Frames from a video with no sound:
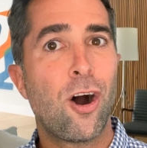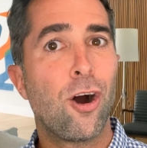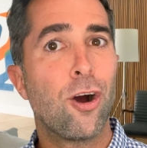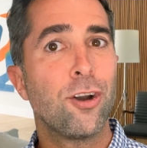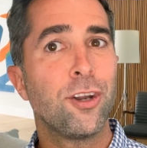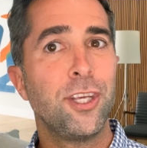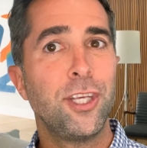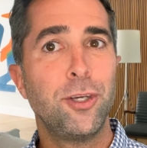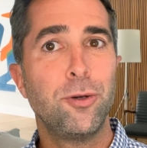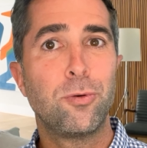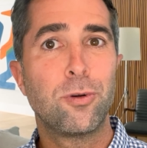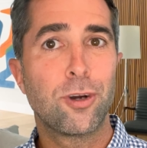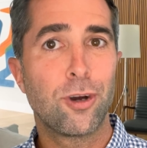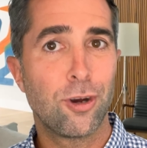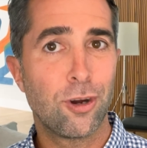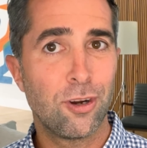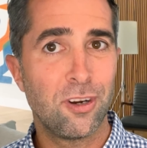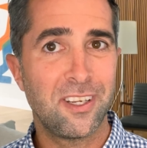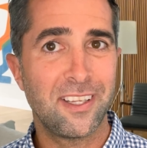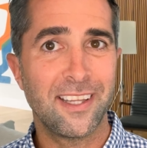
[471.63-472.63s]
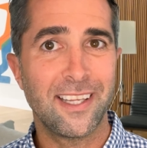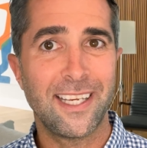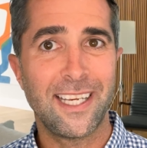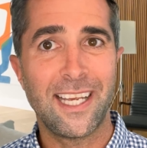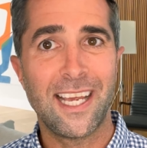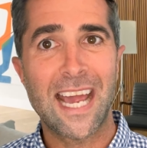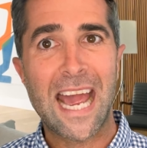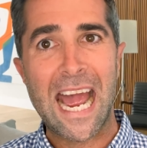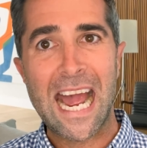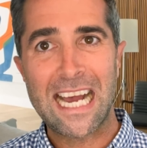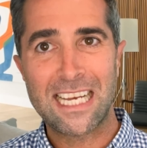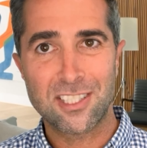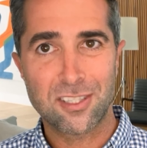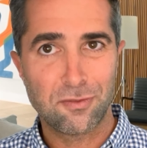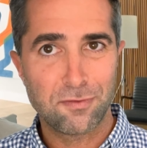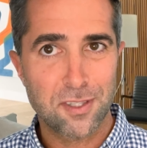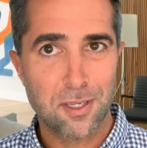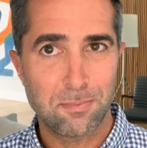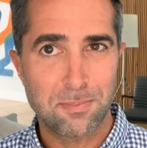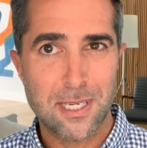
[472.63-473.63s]
RDU currently, as
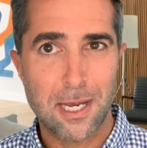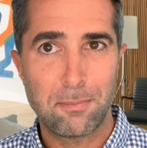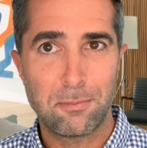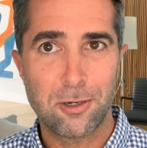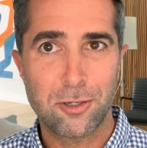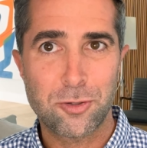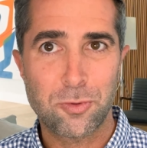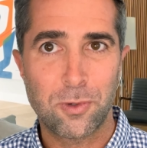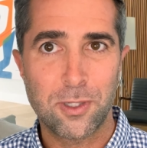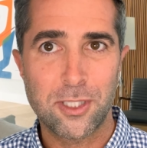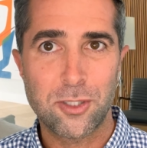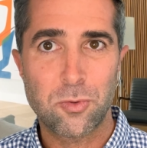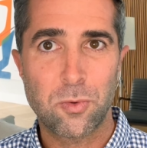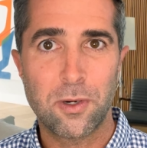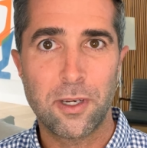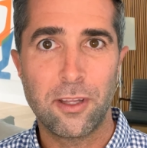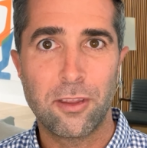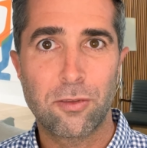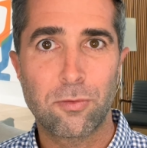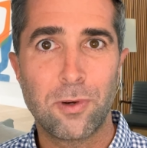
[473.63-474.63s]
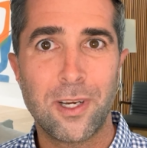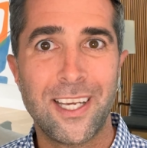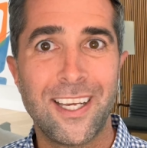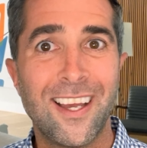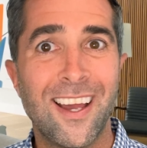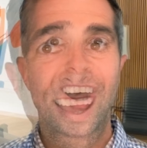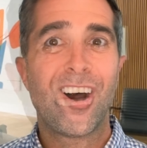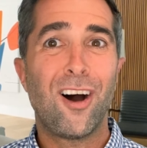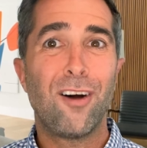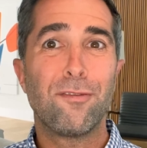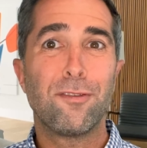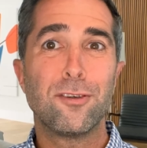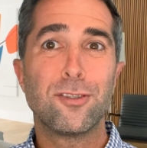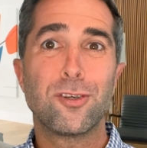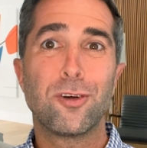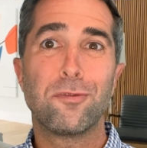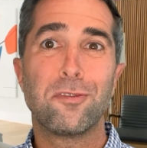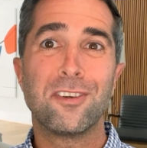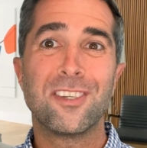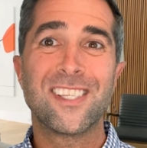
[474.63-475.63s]
of September 2023, offers
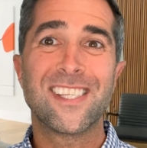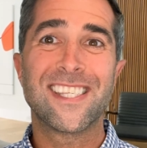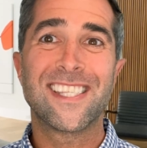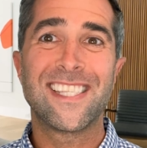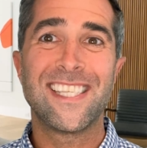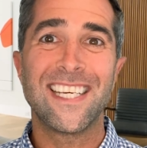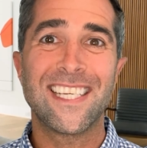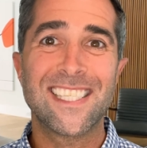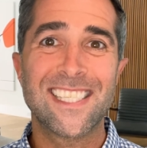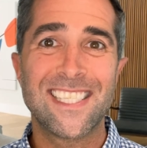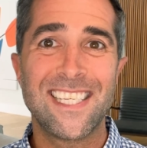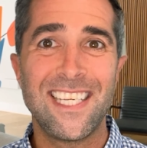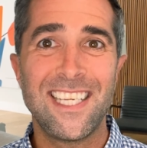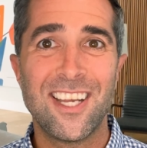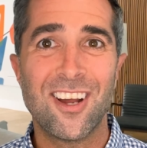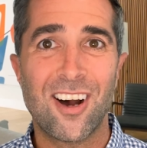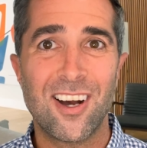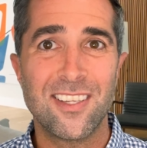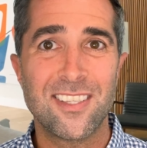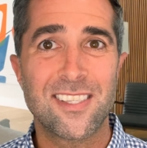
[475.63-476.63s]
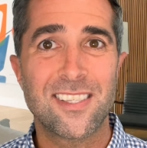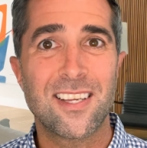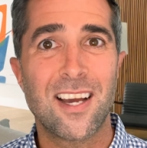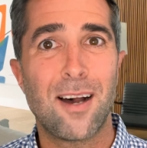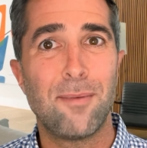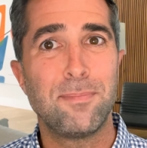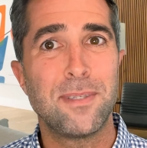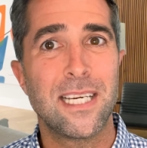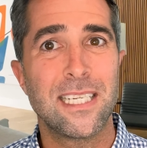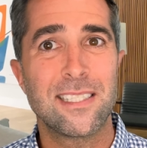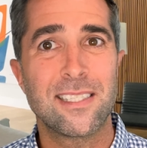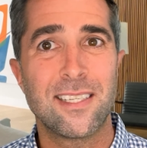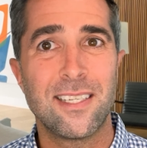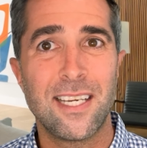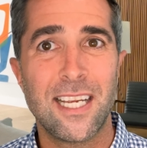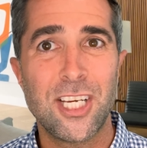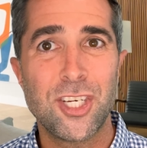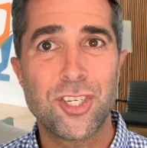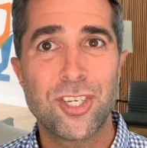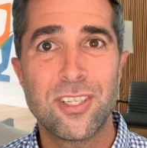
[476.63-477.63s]
over 60 nonstop
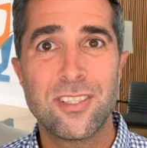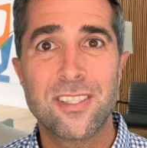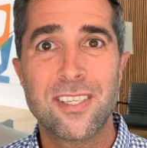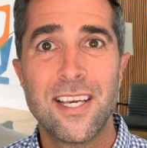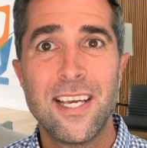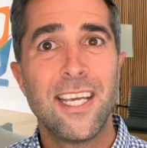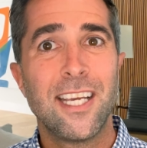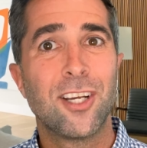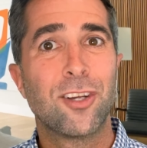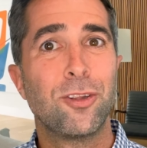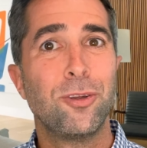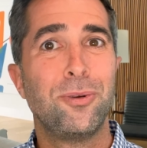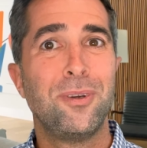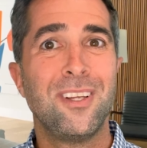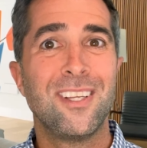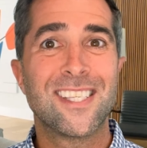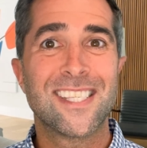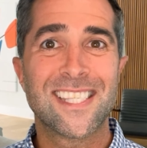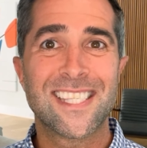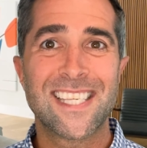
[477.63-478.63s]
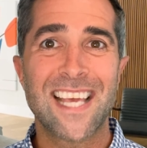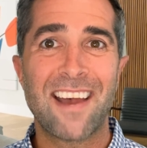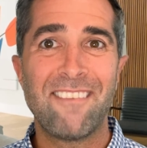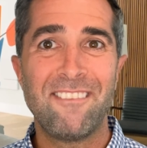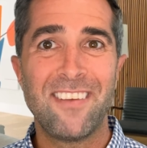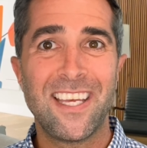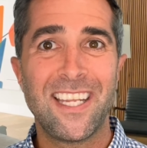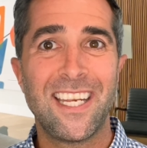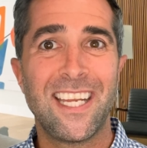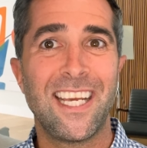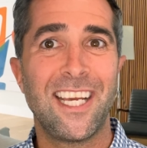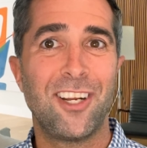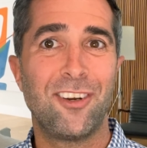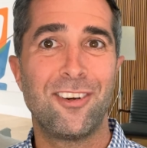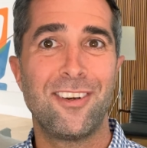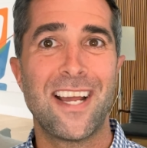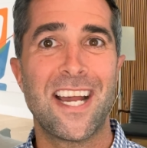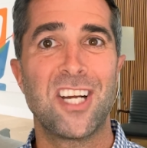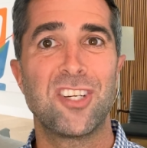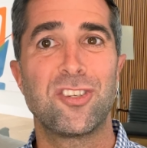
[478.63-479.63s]
destinations, including 7
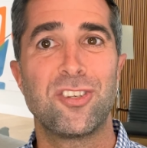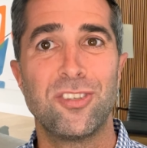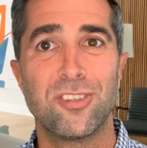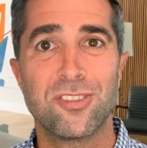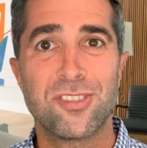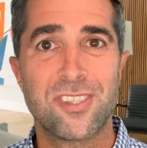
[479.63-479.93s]
international